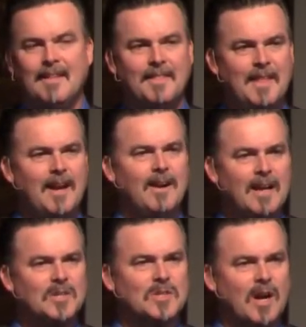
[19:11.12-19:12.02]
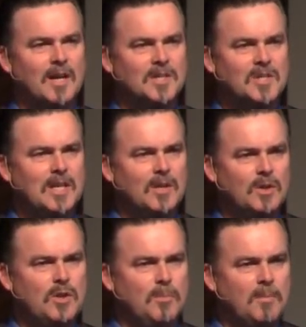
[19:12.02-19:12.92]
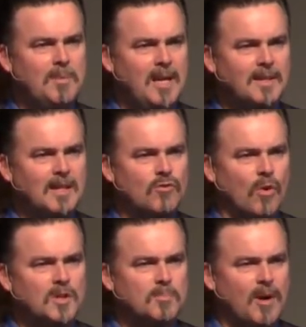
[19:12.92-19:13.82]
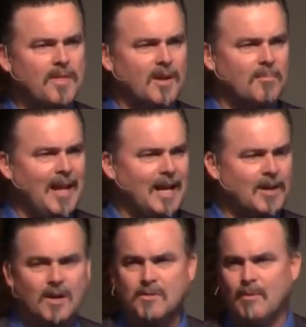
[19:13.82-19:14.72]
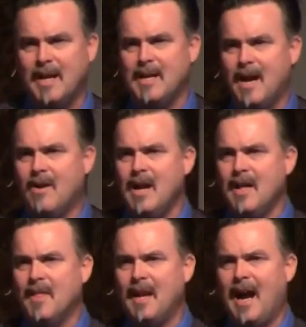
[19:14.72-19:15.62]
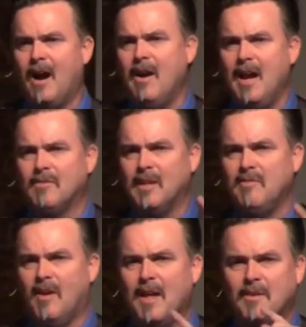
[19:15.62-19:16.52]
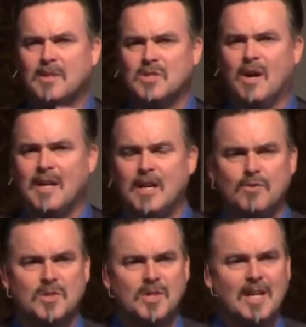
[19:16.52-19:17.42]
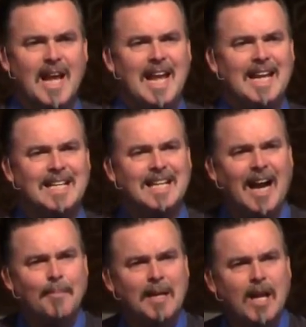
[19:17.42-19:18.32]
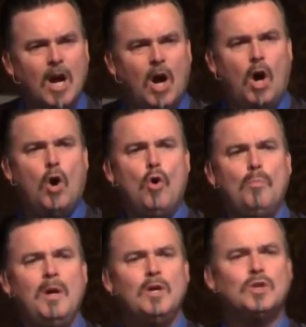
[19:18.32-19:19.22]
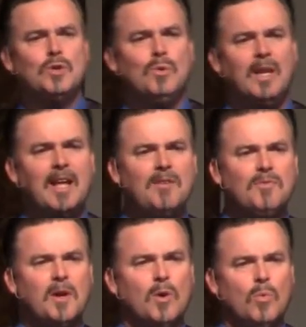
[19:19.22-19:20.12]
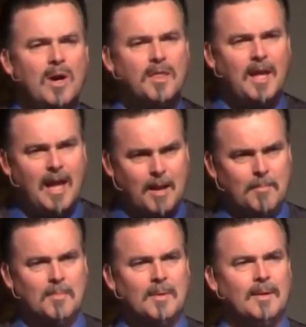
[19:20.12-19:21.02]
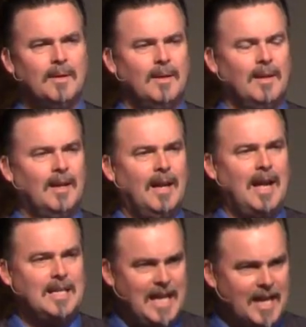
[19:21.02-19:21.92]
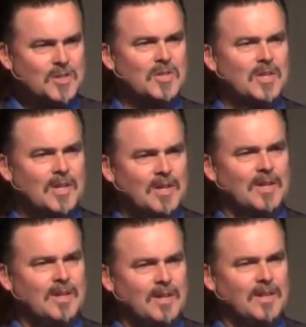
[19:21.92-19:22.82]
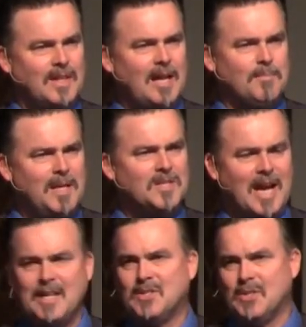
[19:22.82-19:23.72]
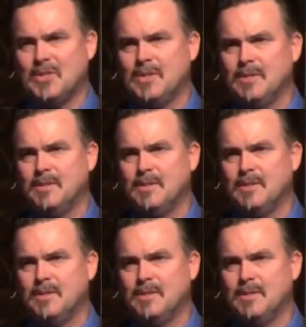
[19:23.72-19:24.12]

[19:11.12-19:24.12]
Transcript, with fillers: There is not a single human being that draws breath on planet Earth right now that our Heavenly Father is not interested in coming home to live with Him. And yes, that means ISIS.